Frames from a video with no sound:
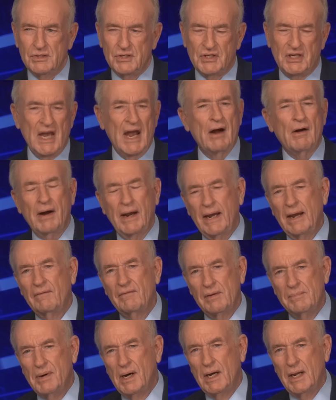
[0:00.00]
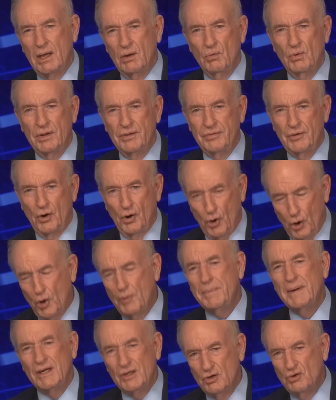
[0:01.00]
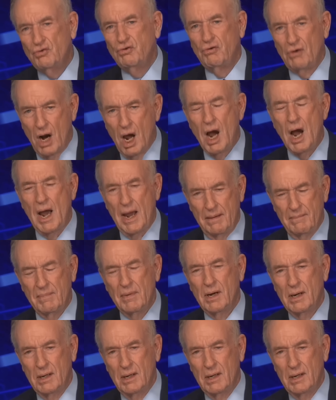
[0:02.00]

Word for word: scaring everybody with urban crime.